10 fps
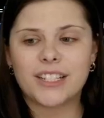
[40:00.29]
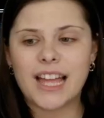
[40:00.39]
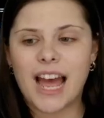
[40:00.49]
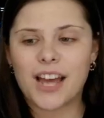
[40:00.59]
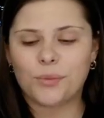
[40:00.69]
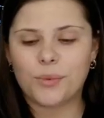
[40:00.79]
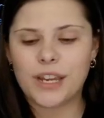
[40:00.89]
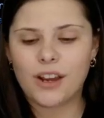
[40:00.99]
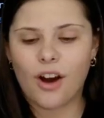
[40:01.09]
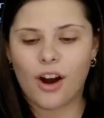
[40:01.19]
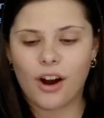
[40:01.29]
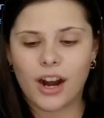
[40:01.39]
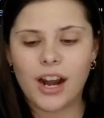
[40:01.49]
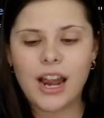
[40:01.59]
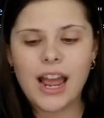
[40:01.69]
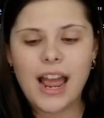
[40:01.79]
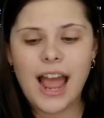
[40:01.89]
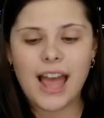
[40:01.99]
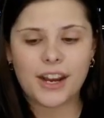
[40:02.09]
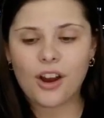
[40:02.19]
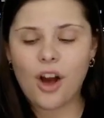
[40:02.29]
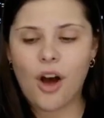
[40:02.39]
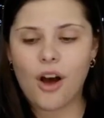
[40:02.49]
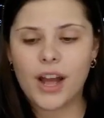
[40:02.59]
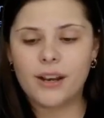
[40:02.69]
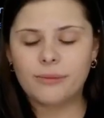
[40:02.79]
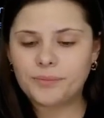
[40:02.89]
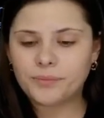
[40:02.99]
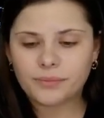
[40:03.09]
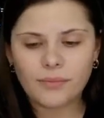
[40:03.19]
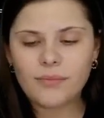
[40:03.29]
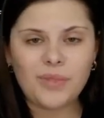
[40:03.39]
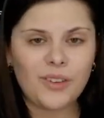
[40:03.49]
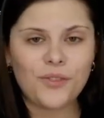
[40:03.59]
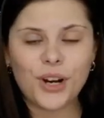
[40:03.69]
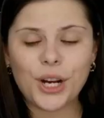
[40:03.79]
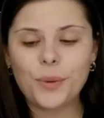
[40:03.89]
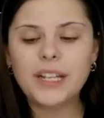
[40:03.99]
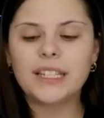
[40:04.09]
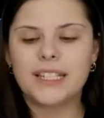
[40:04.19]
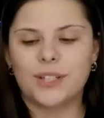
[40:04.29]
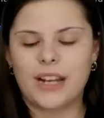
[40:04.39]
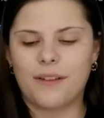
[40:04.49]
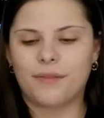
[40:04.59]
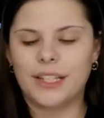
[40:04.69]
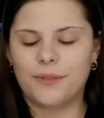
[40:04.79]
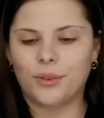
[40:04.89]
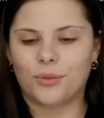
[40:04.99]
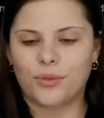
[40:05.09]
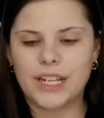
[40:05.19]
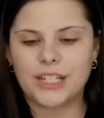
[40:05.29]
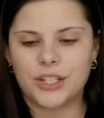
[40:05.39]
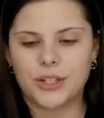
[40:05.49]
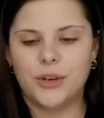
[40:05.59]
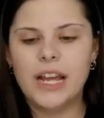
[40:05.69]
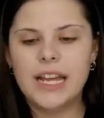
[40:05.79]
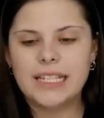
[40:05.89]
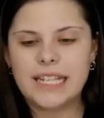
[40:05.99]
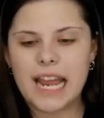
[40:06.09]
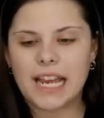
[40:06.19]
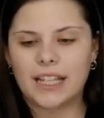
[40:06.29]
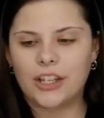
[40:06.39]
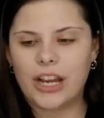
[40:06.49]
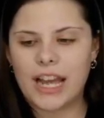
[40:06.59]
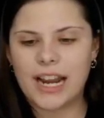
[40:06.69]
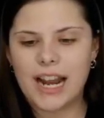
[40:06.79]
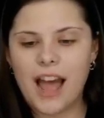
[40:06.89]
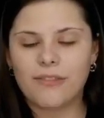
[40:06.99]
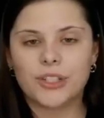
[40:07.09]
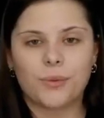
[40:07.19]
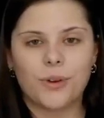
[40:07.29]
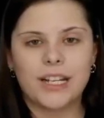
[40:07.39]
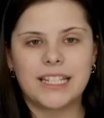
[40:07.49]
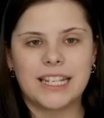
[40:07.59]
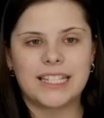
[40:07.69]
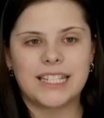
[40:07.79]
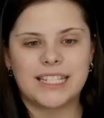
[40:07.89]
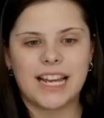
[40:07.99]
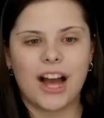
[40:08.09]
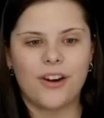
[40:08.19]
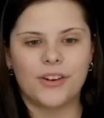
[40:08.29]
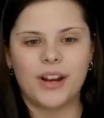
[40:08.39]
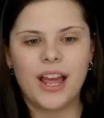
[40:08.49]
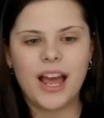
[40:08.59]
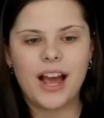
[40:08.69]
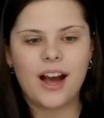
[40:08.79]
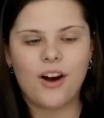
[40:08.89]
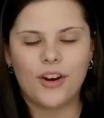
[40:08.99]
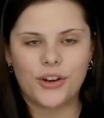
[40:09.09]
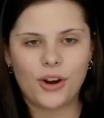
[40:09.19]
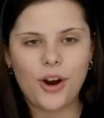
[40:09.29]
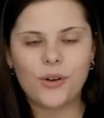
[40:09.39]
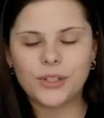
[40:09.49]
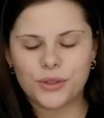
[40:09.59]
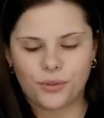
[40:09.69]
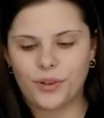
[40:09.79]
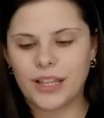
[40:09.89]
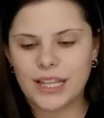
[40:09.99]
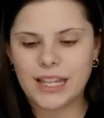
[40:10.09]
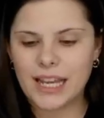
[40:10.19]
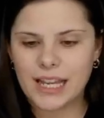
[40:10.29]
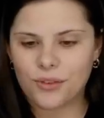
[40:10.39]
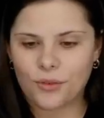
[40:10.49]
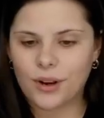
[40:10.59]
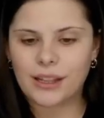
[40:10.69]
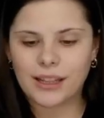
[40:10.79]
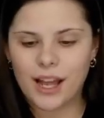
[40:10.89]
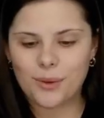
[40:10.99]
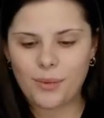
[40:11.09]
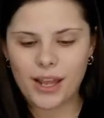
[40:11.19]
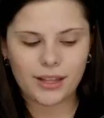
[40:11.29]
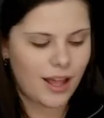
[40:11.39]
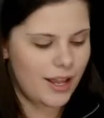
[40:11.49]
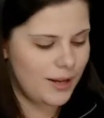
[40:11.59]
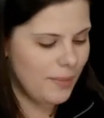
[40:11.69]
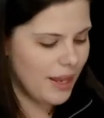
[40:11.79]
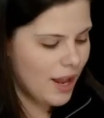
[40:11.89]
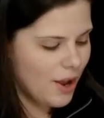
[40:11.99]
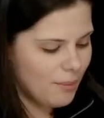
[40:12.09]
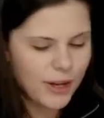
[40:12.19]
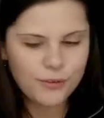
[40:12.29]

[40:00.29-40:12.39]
that we are adding on very quickly, so definitely feel free to take a look at it afterwards and sit down on your own to really think it through it line by line. But